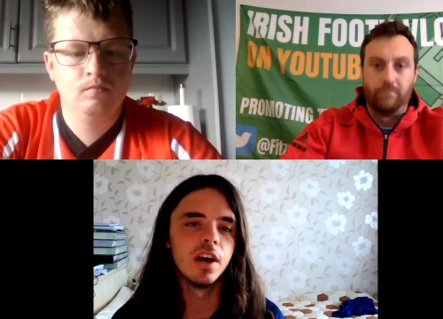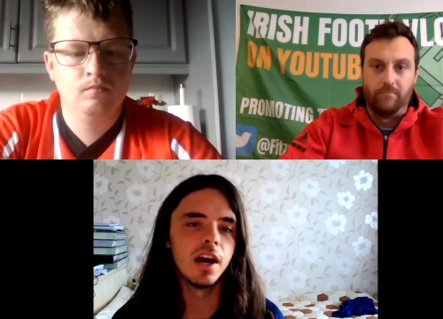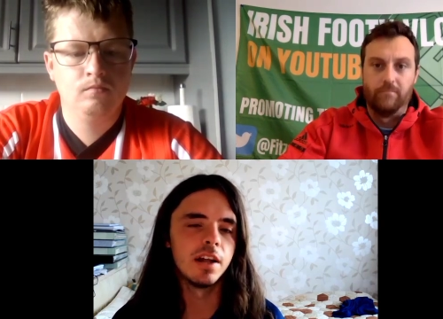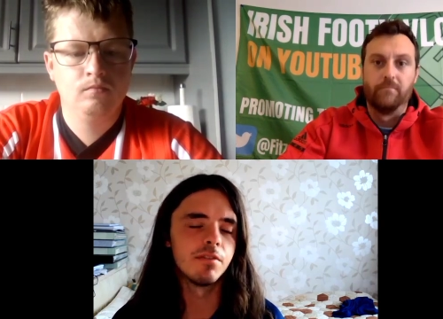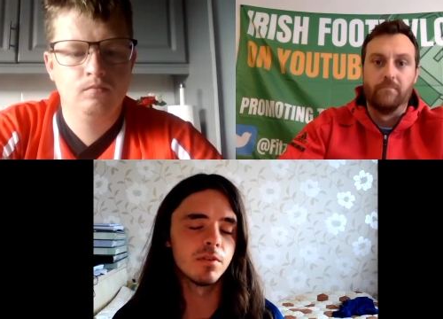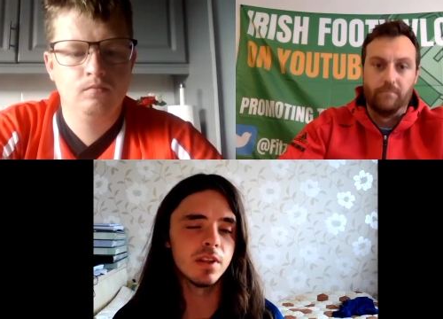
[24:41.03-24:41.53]

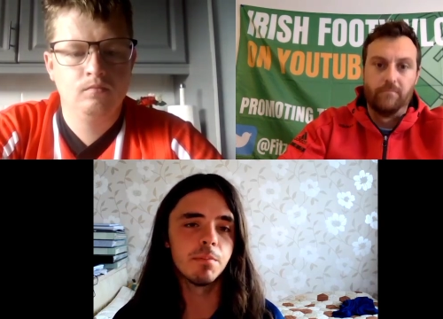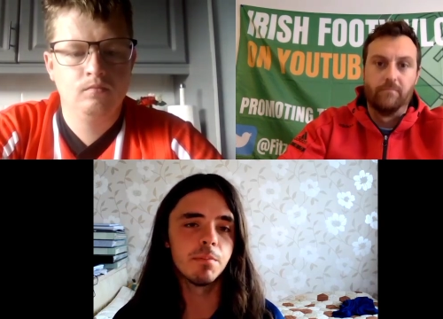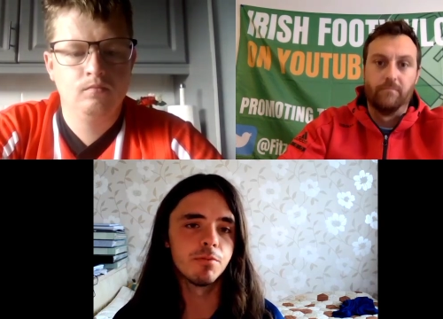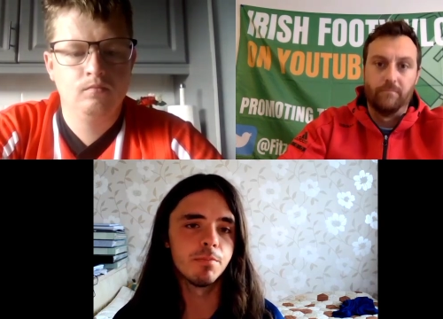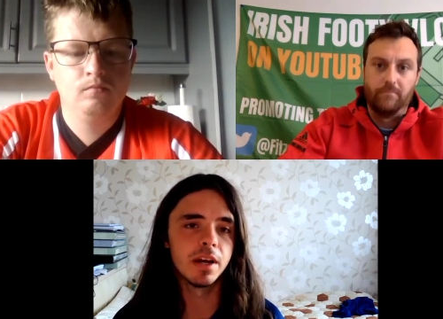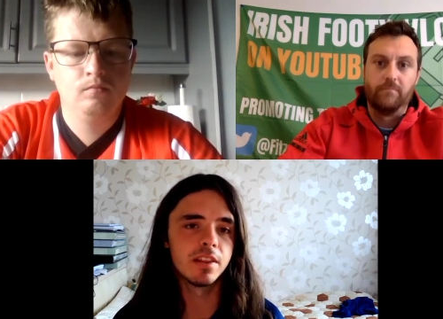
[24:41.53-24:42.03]
Speaker 1: And from
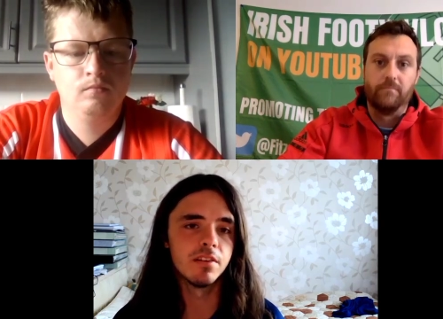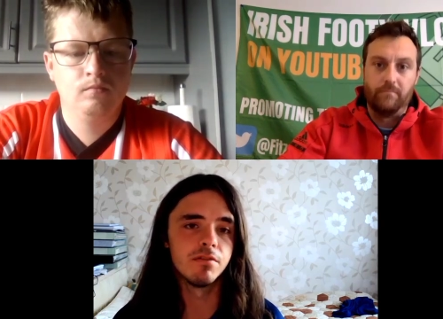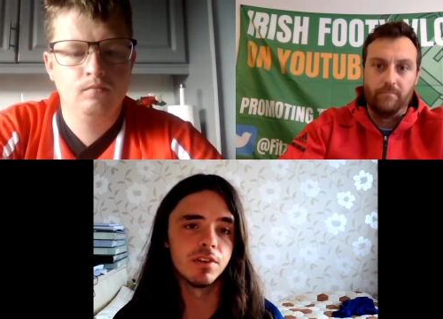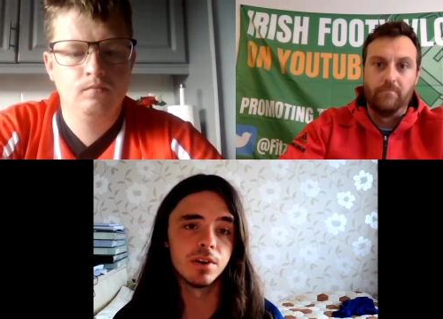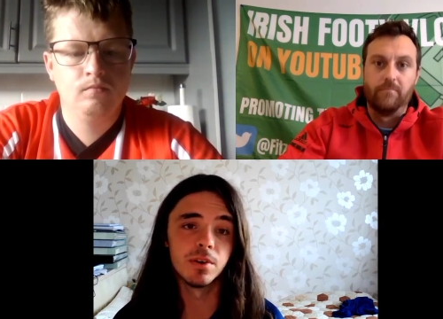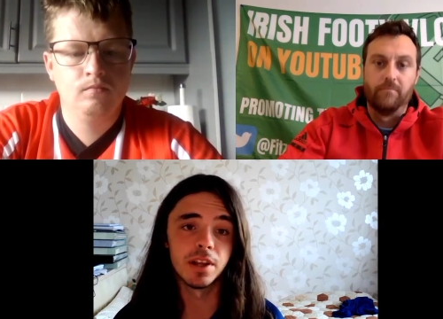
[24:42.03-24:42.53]
that
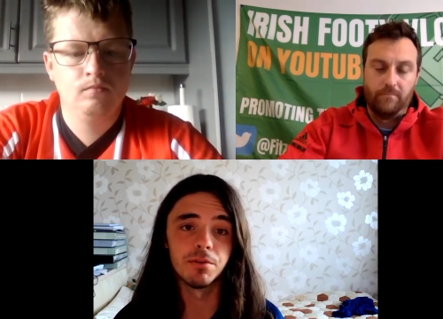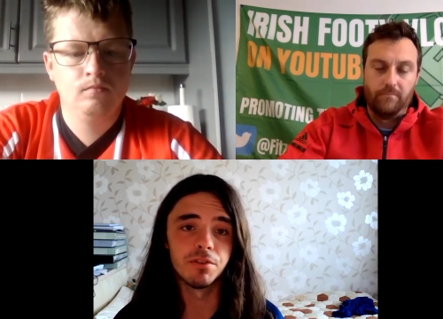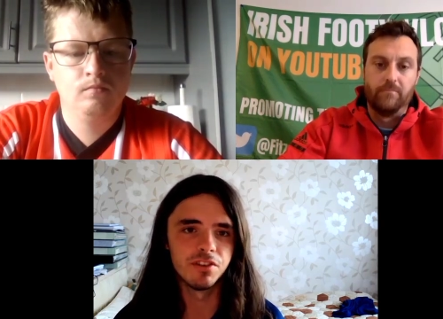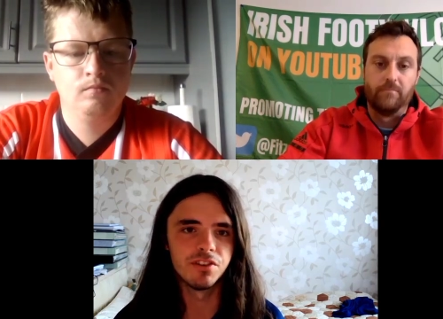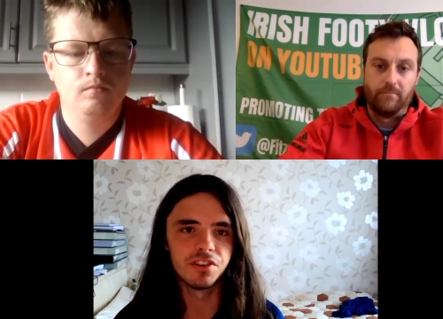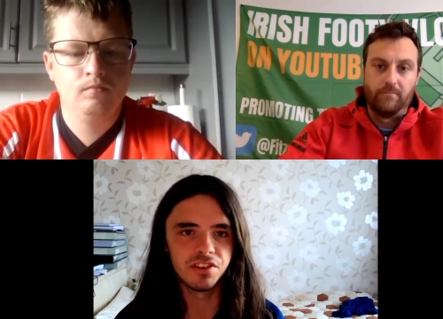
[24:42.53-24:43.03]
perspective, you know that
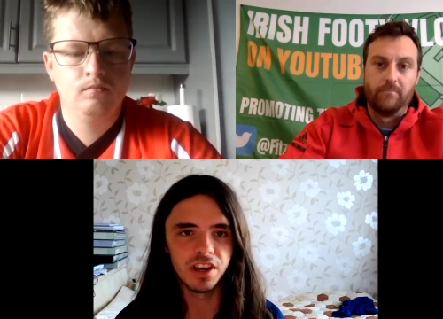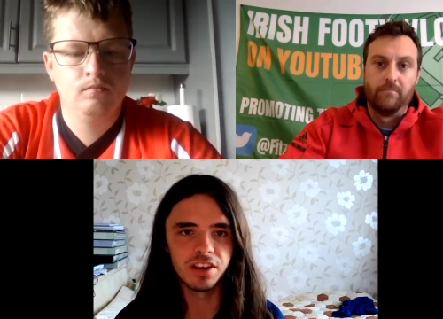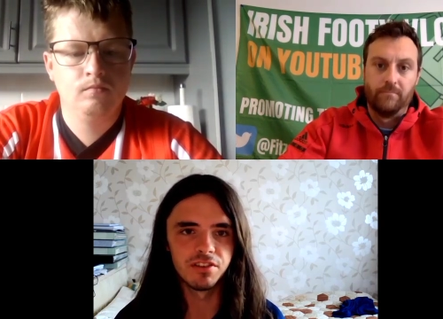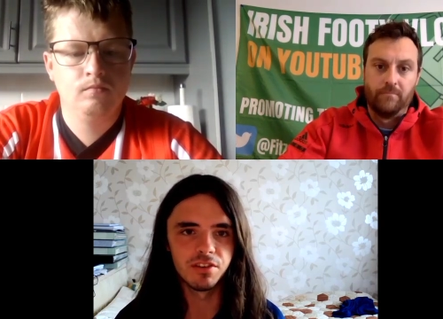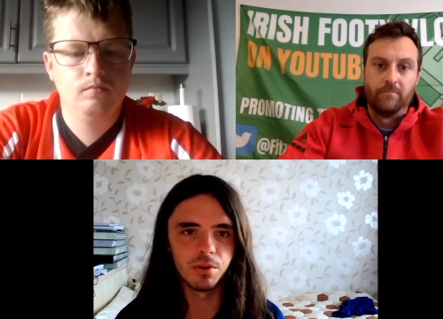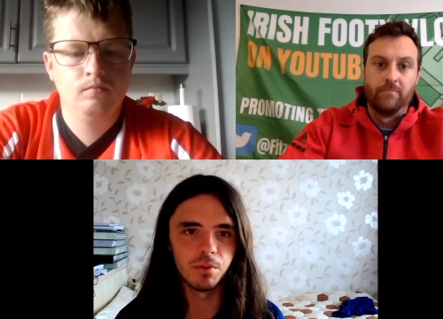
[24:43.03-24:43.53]
was a
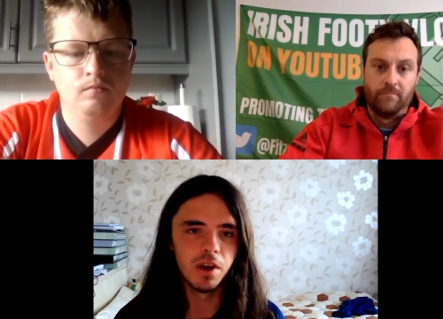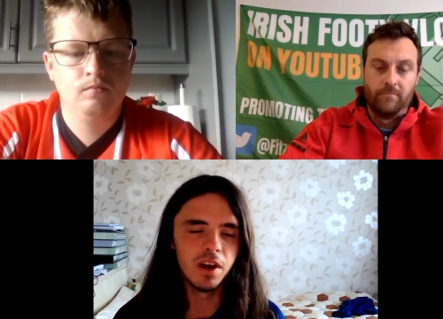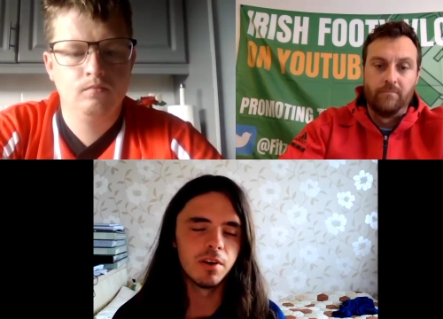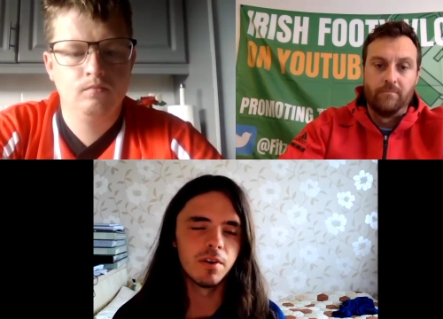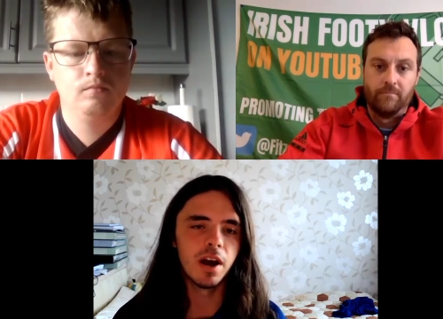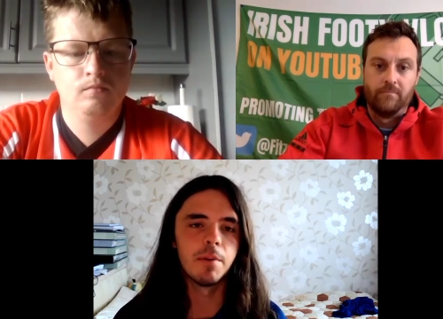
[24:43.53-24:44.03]
success. So
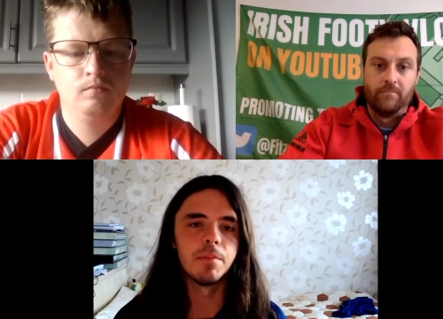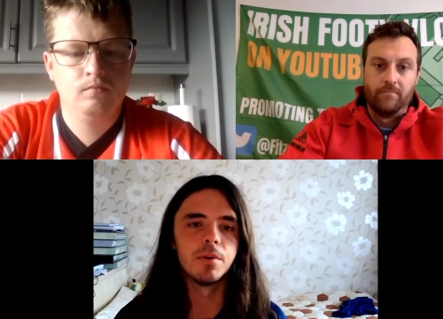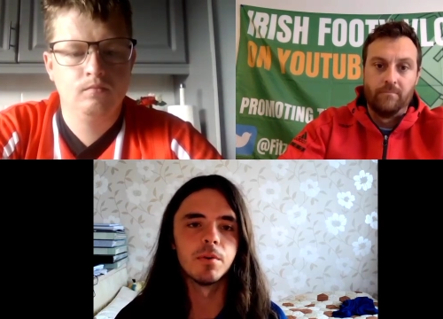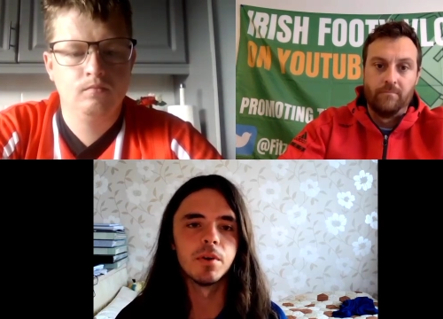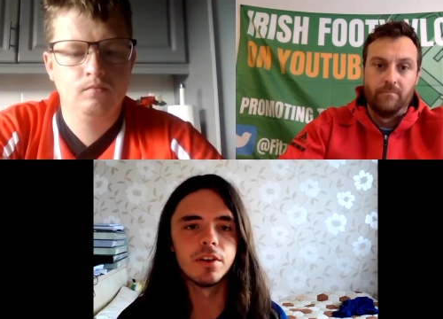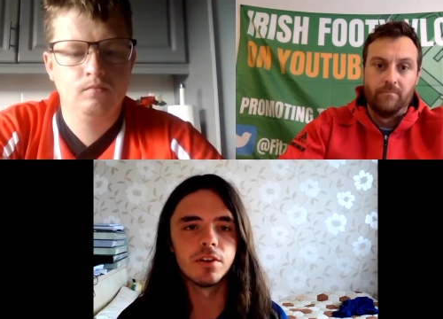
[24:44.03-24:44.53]
we're
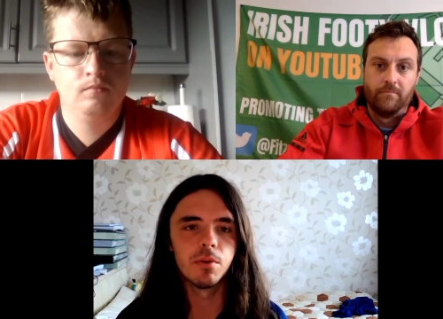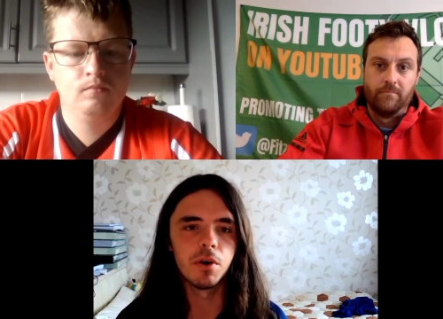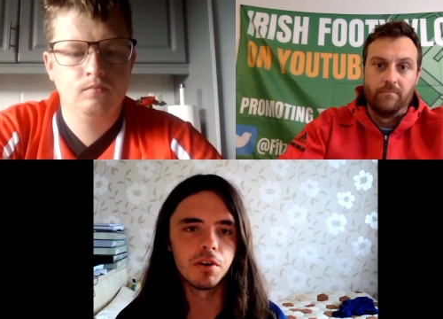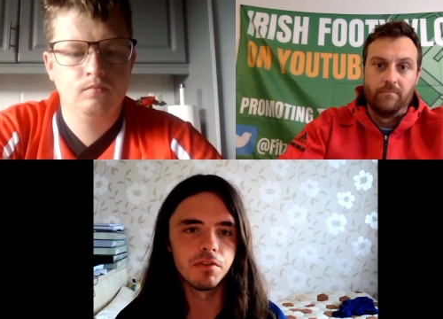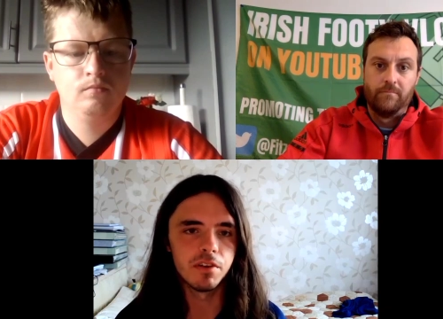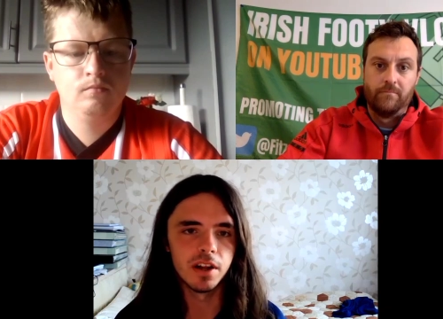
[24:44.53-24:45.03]
happy. We're into the
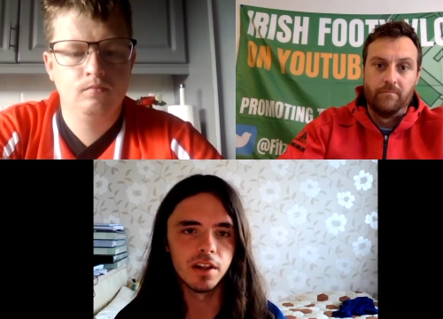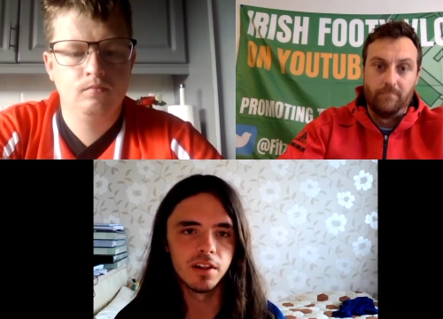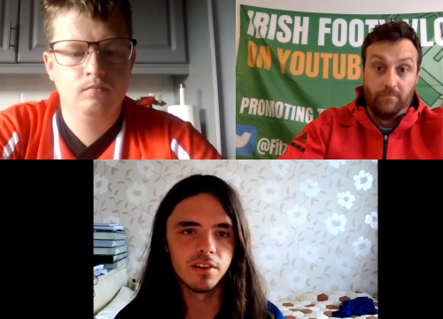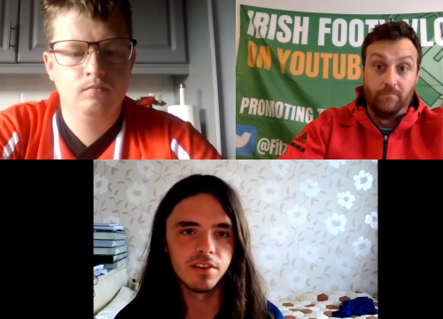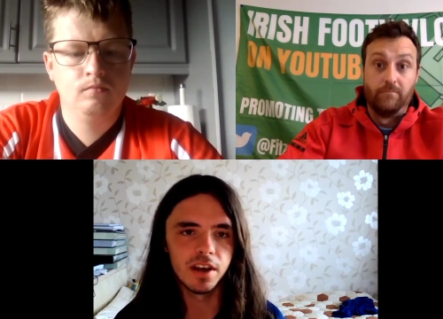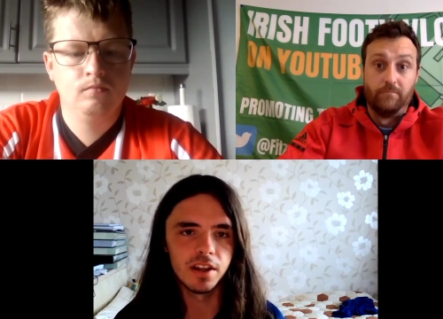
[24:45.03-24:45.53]

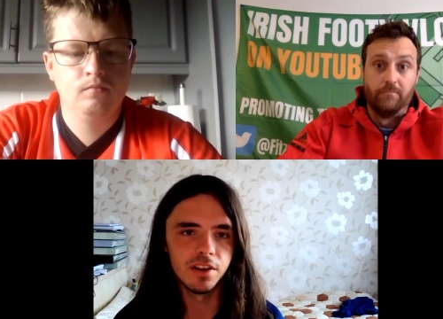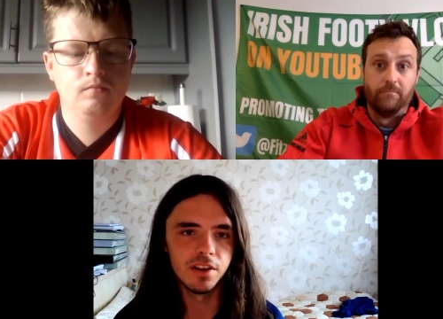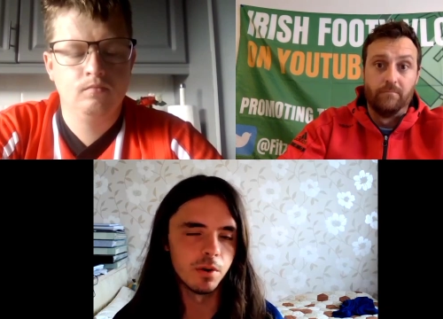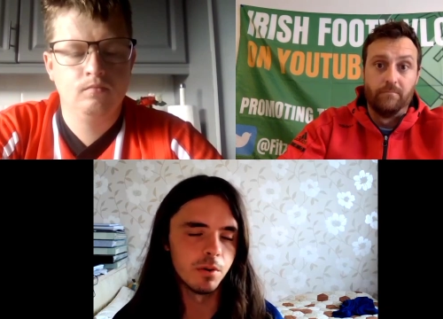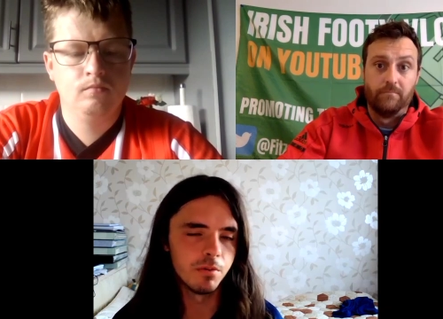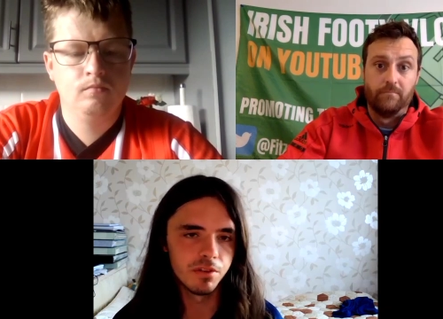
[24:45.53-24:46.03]
quarterfinals, and
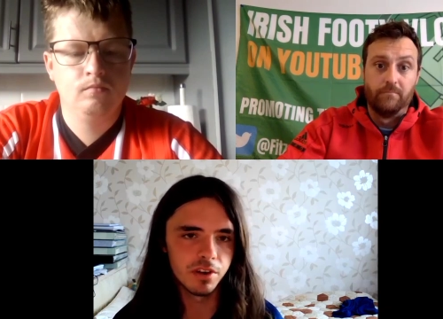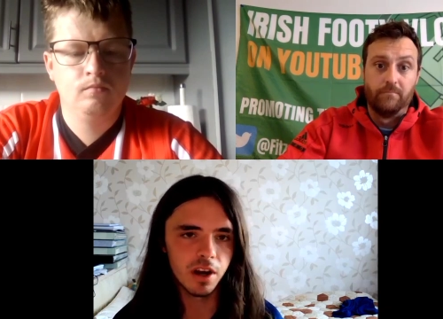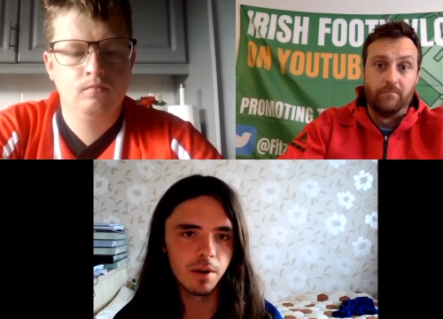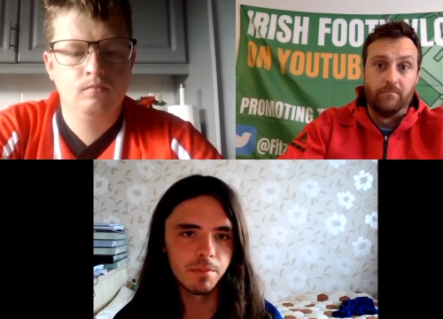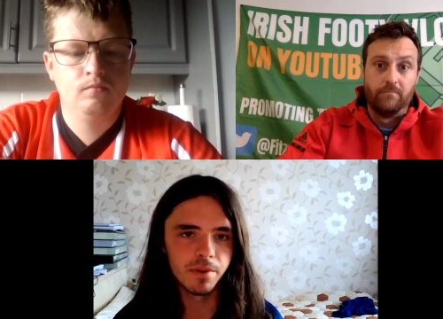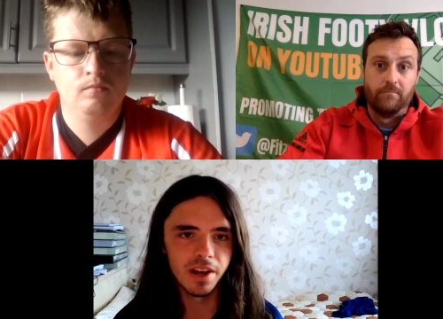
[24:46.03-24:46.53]
you know it was a
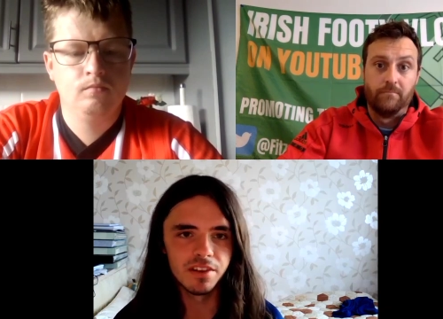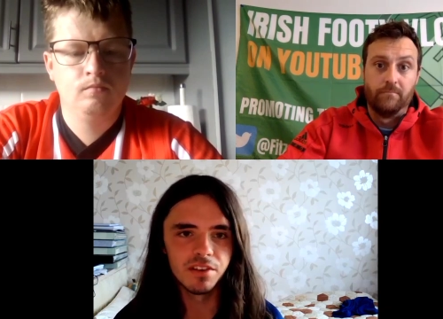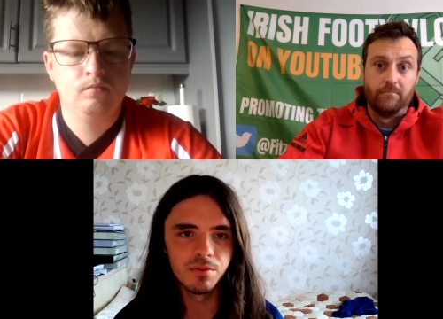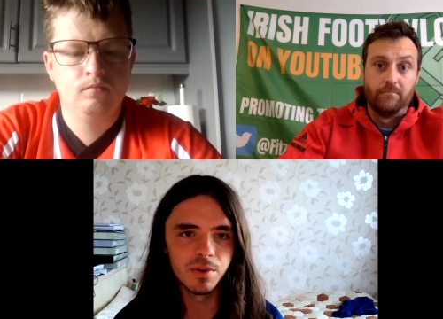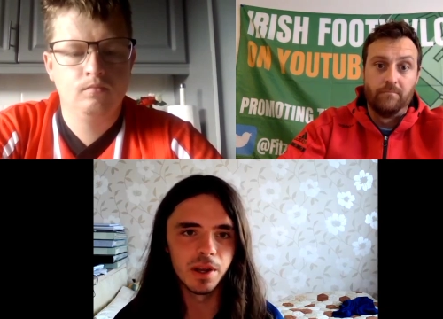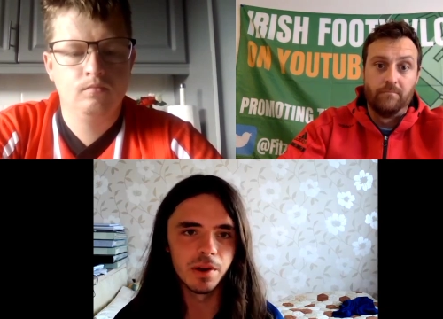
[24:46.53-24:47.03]

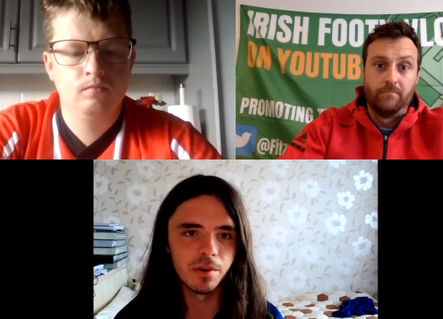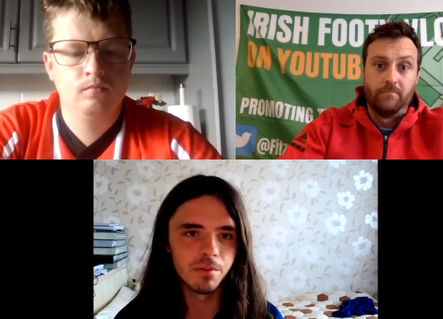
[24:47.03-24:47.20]
comprehensive win.